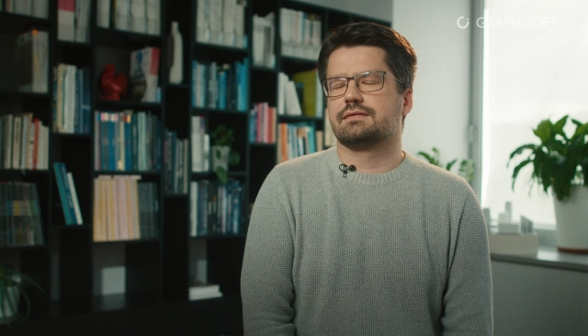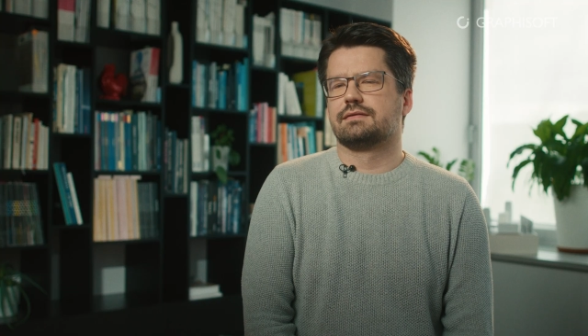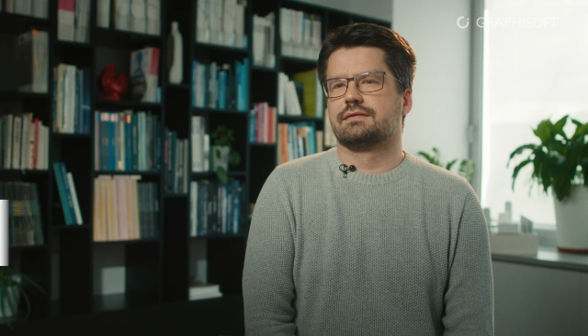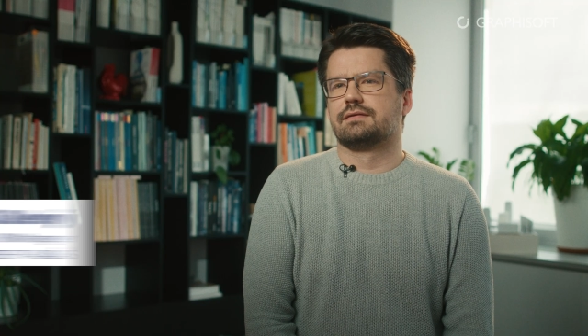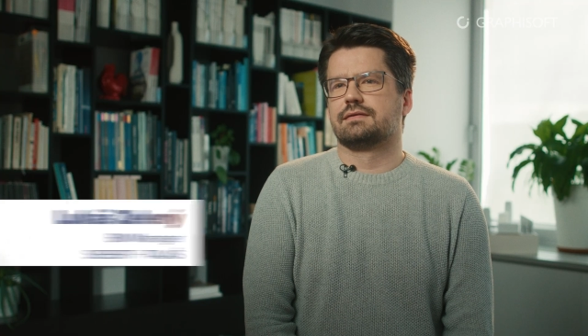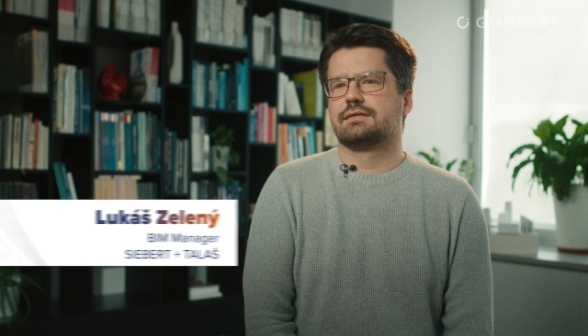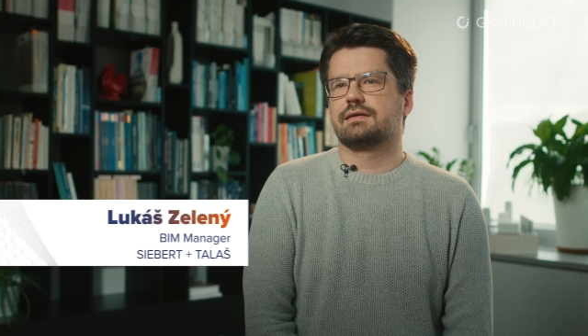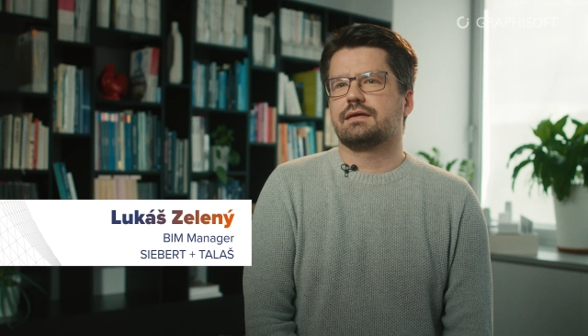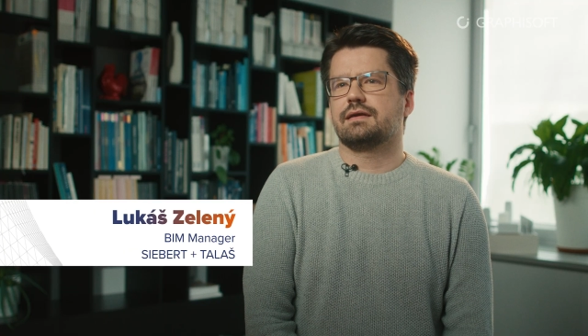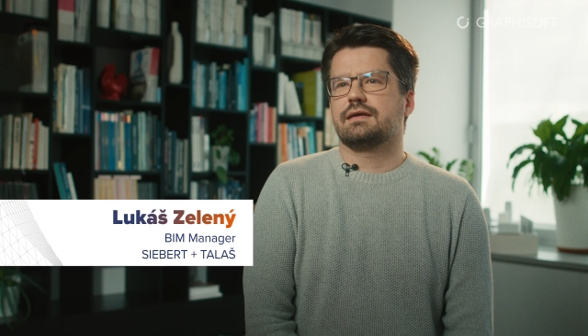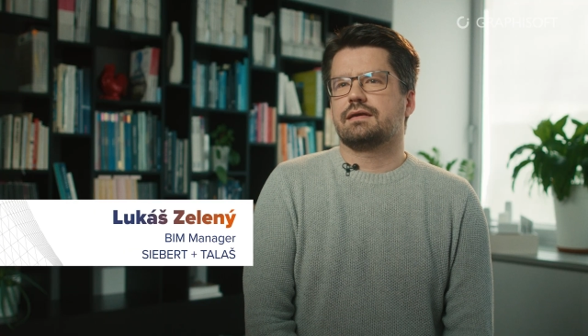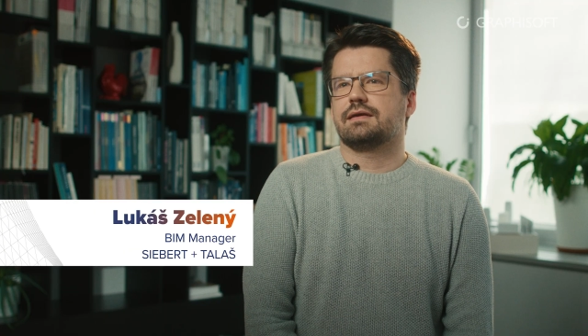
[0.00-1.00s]
uh,
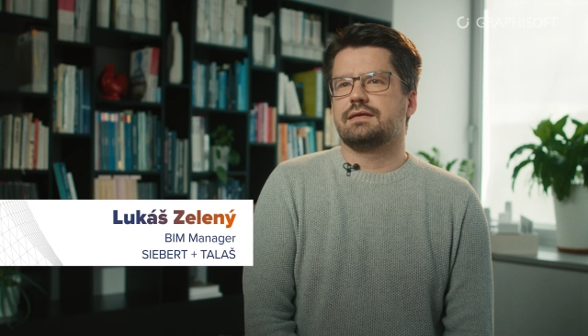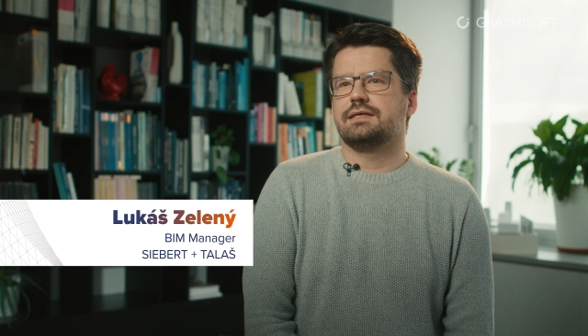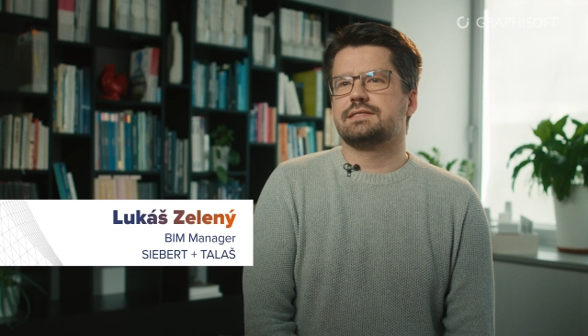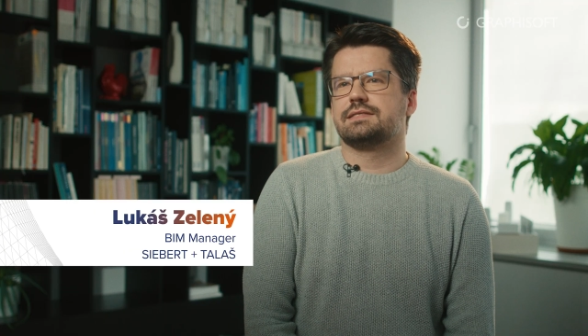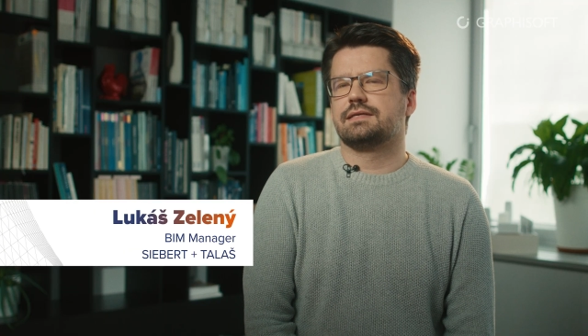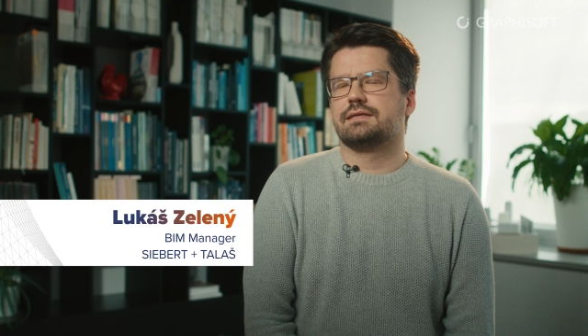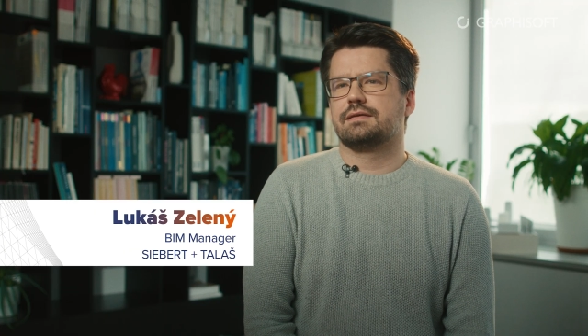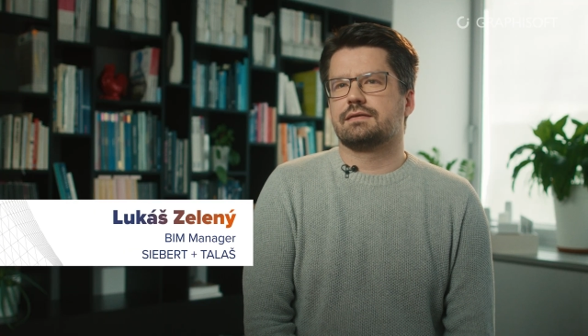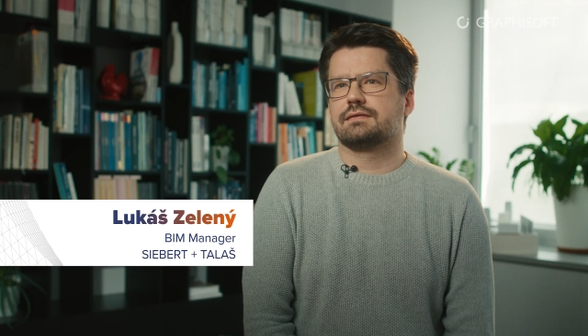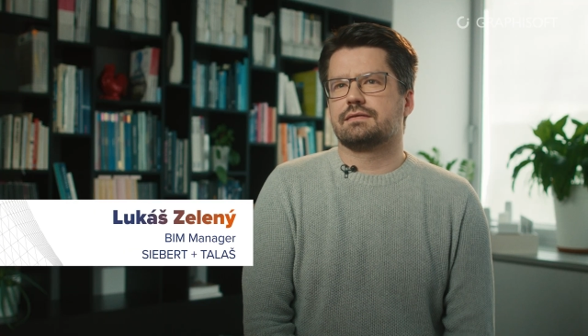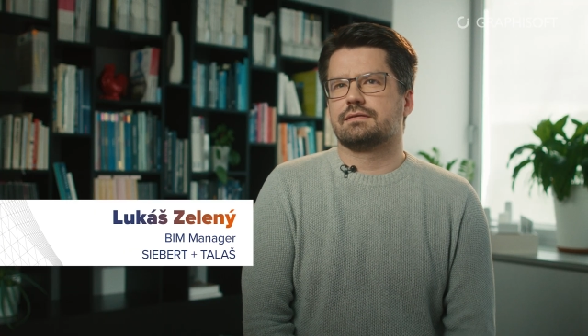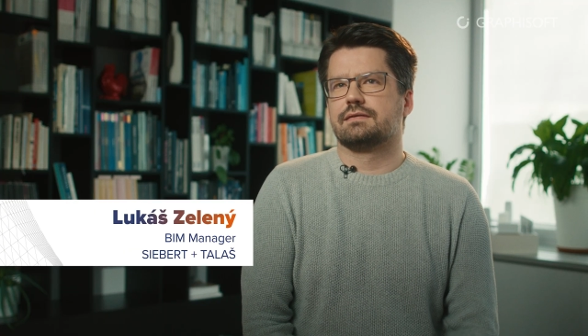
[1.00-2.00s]
easy
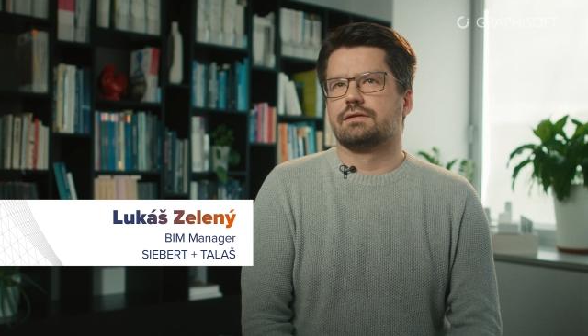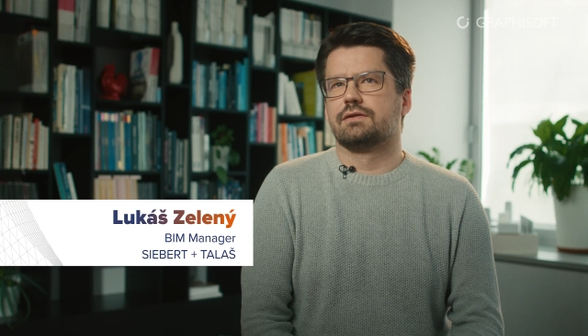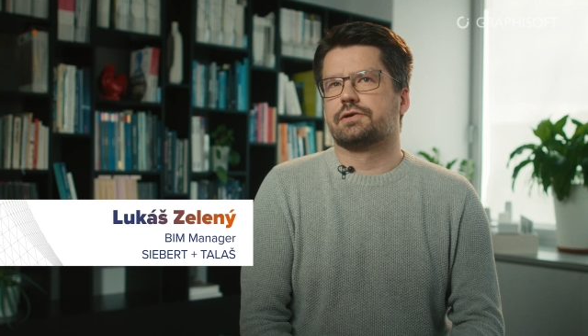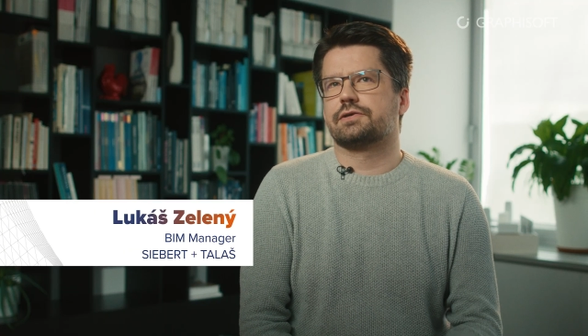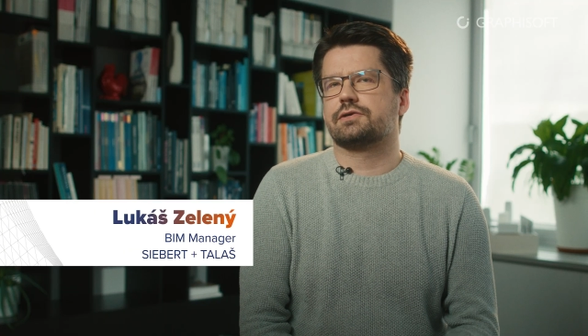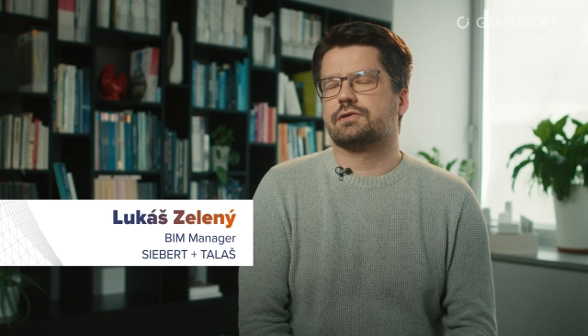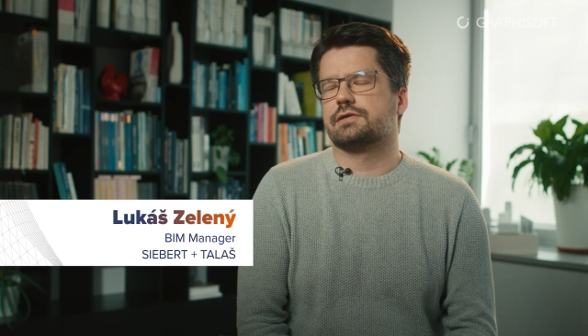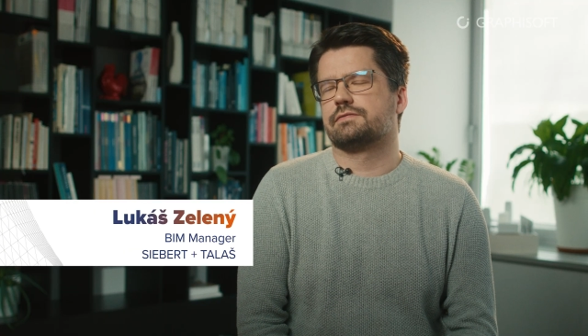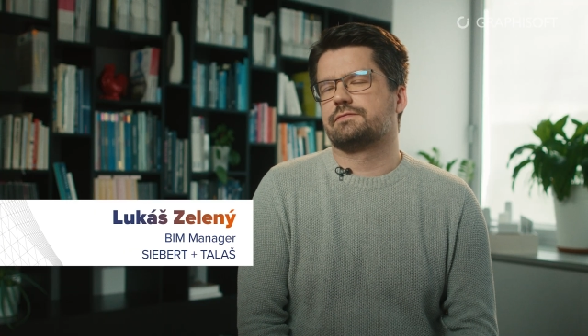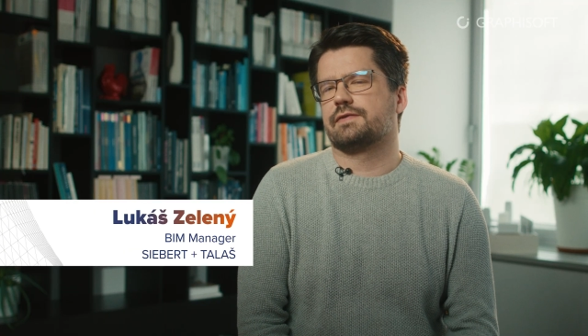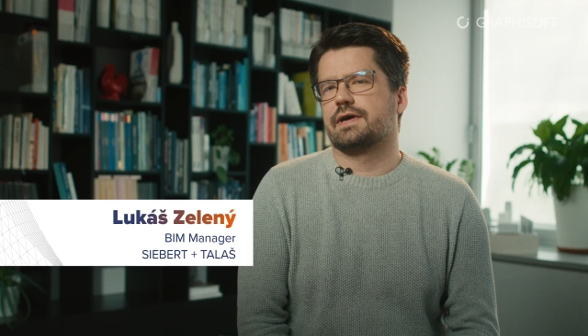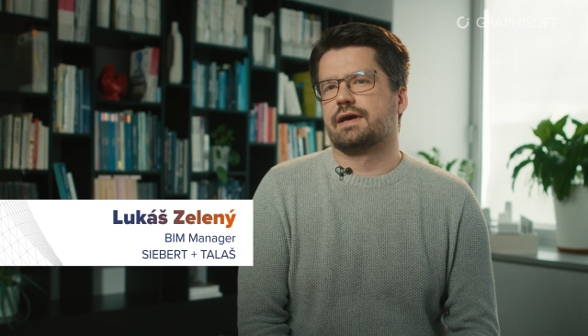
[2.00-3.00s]
learn
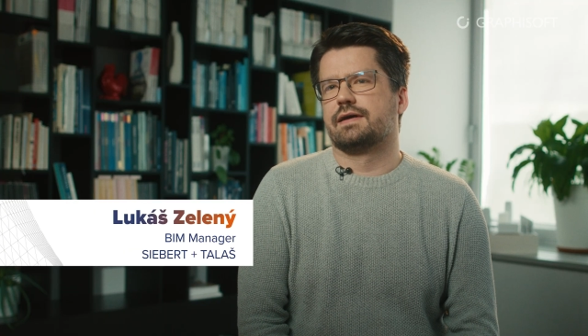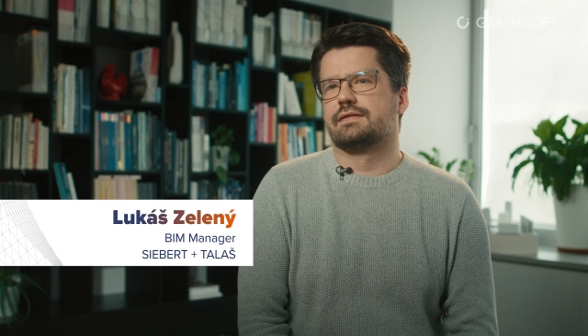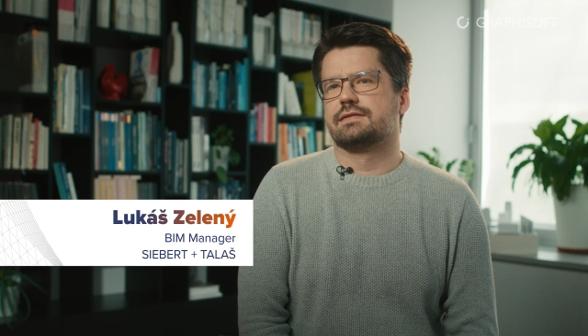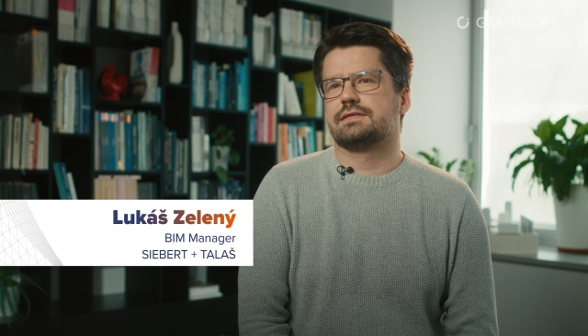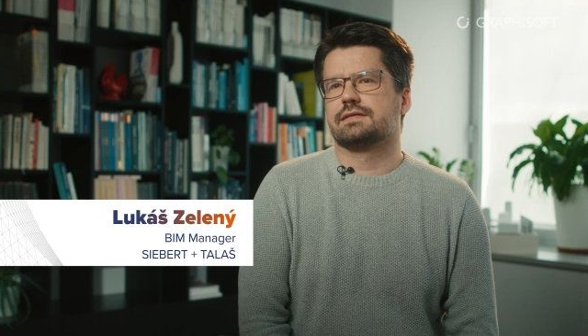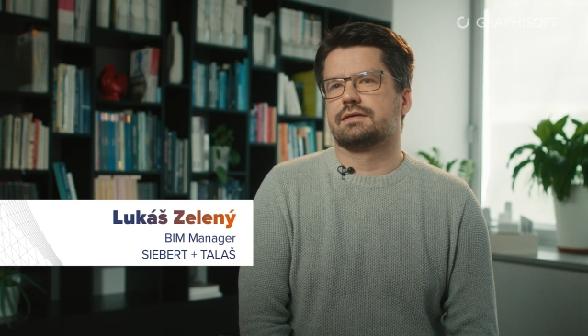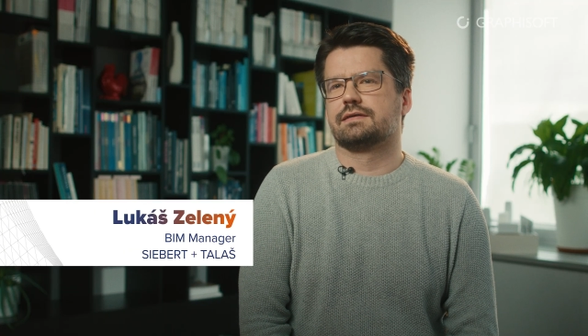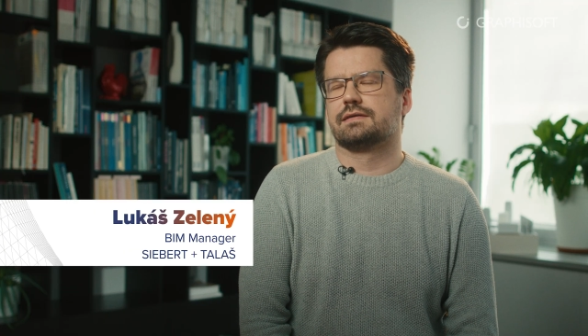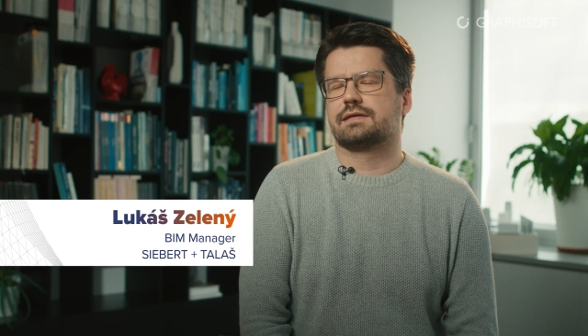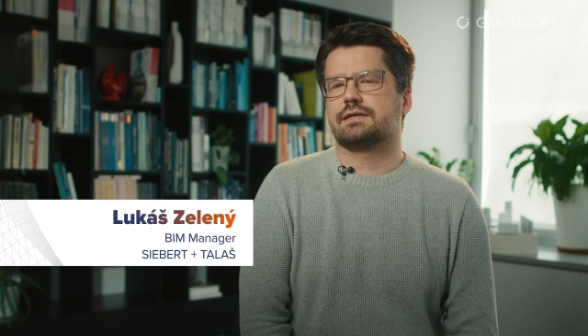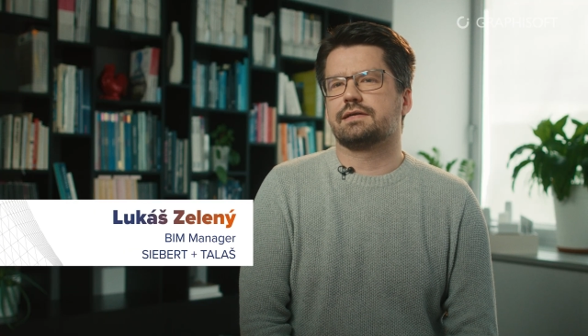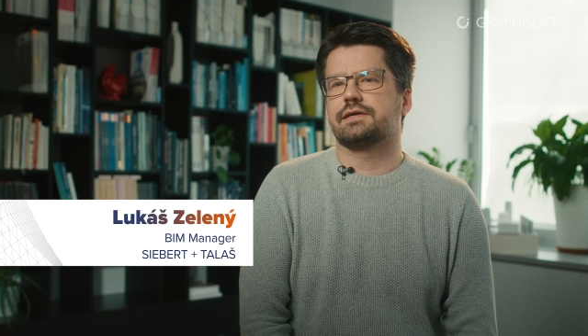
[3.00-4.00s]
curve and
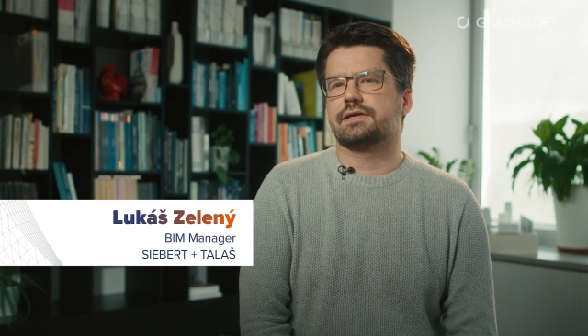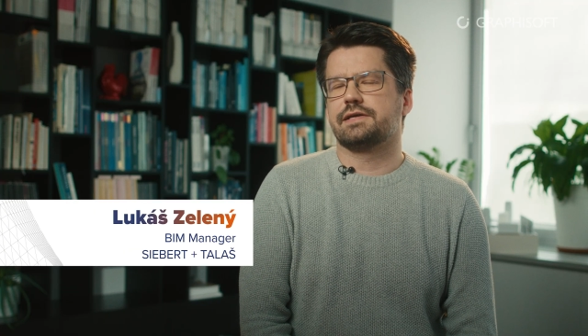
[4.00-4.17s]
uh, clear